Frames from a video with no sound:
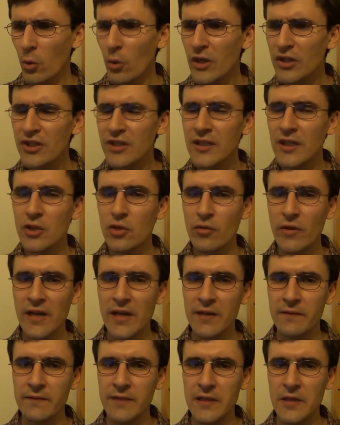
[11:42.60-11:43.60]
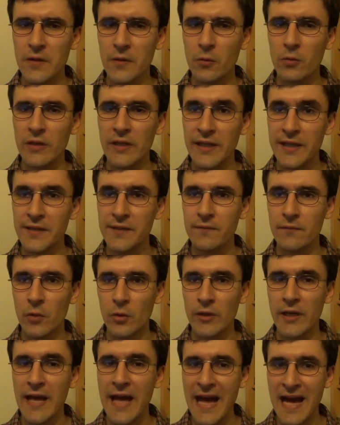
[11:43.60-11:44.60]
Watching the trailer video released
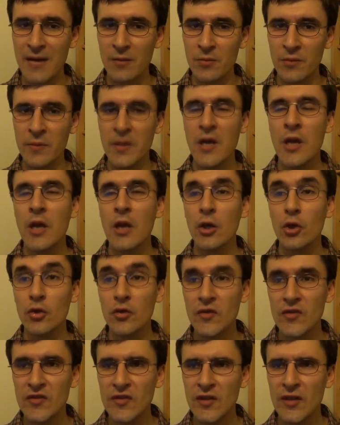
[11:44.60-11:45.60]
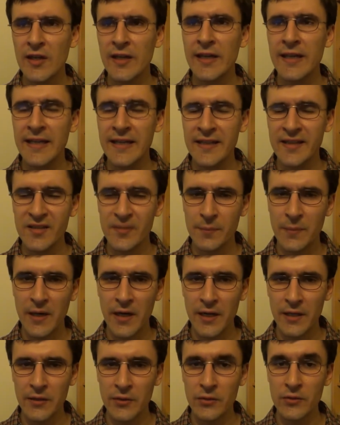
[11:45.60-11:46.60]
for the album could certainly
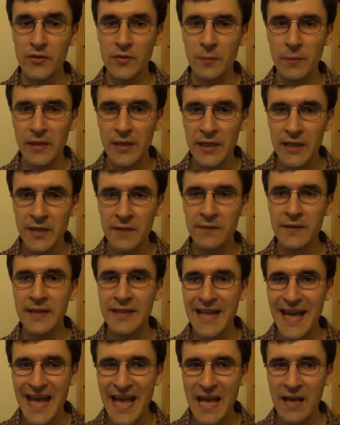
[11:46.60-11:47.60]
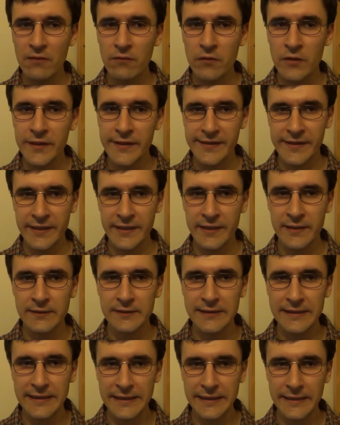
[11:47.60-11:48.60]
inspire you to believe that every
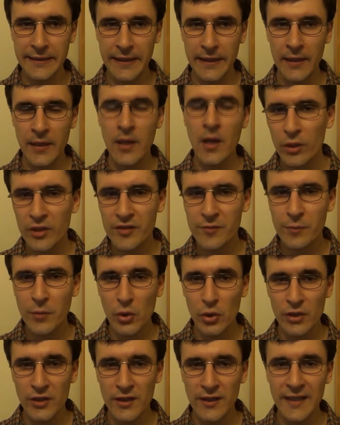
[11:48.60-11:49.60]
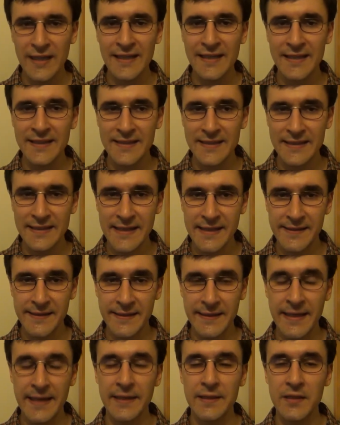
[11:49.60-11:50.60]
single detail was put in its
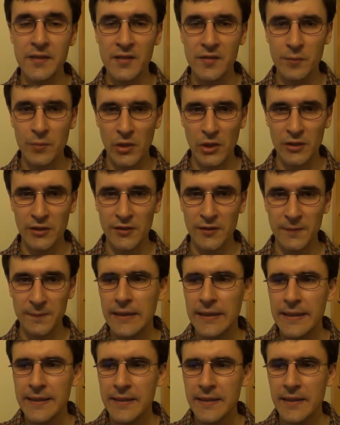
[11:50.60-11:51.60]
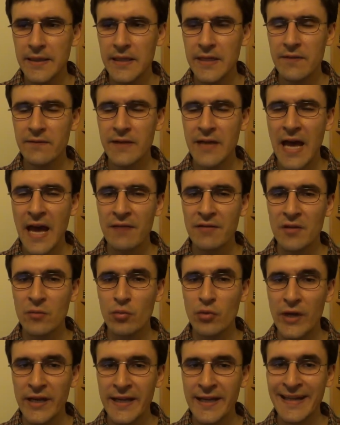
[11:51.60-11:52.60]
designated spot. Yet, even after
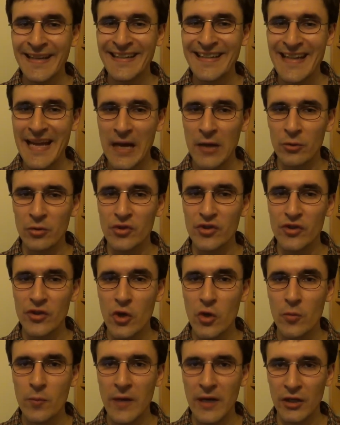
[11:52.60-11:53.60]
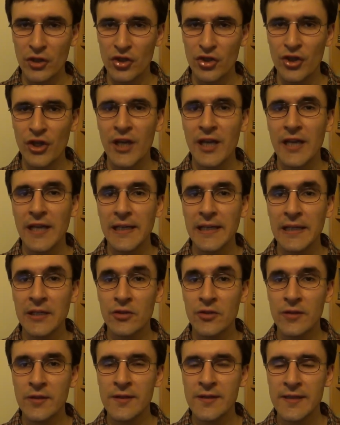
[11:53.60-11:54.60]
breaking it down so much, it
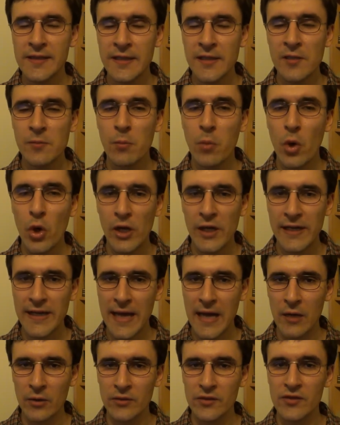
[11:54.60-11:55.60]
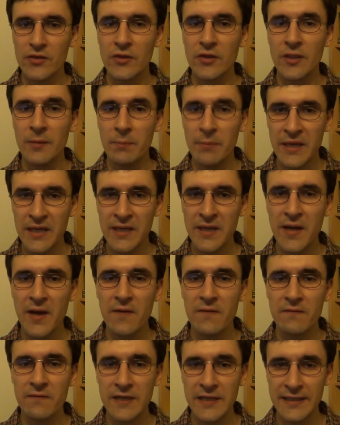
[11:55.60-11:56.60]
should still boil down to the big
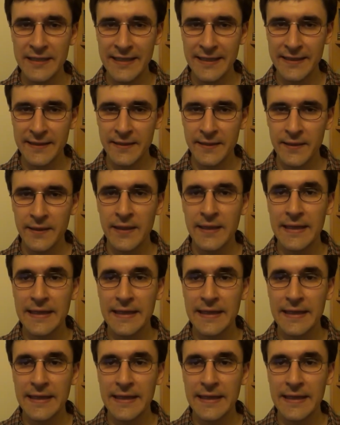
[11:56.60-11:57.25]
verdict.